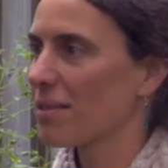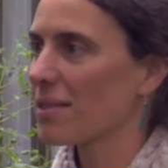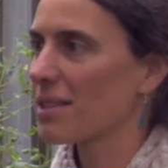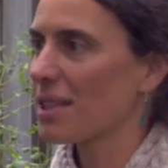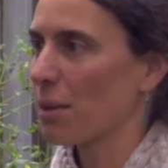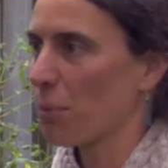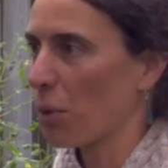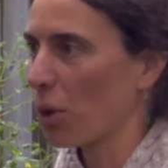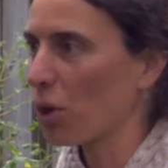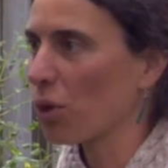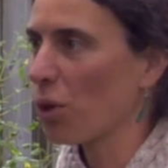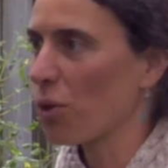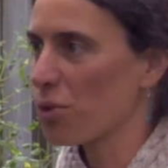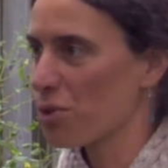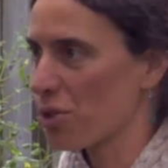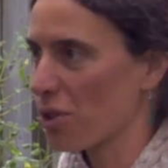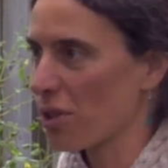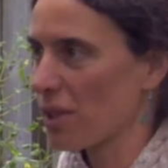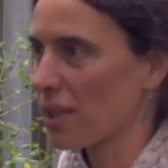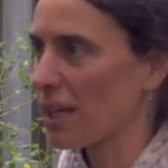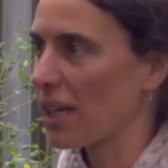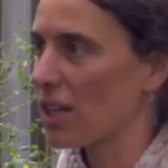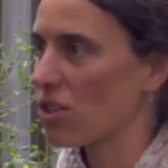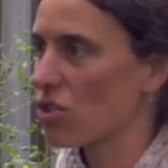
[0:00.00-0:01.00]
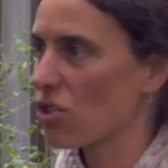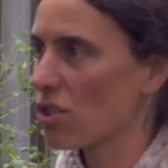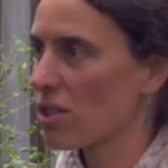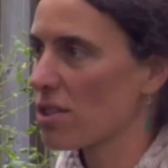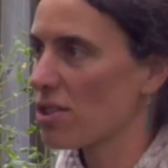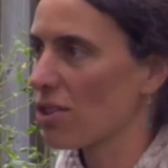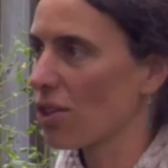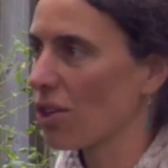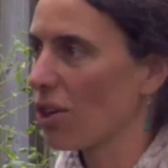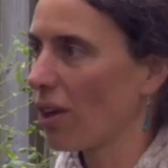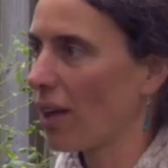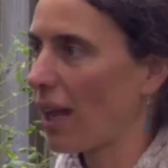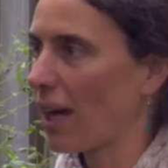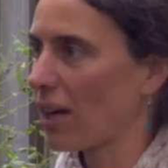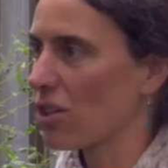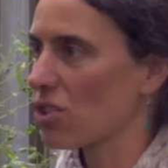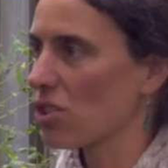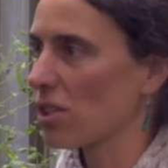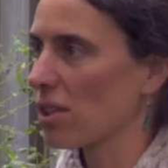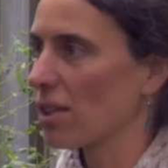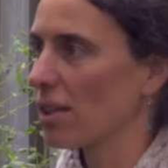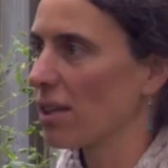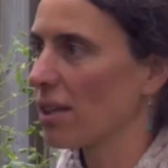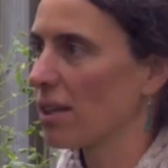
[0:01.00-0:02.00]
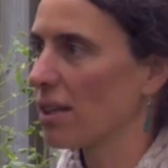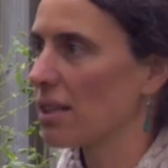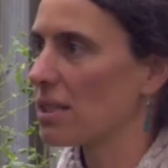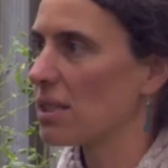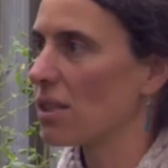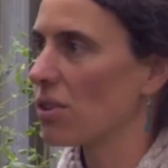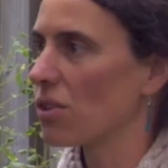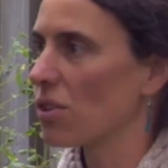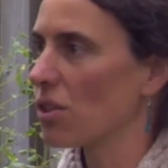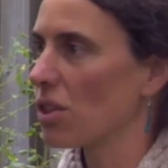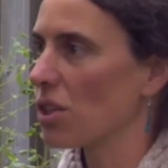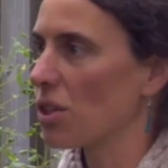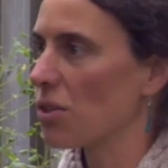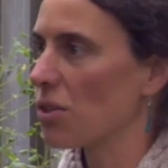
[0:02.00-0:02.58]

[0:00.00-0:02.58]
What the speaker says: somewhere closer to the kitchen, so you'll actually continue to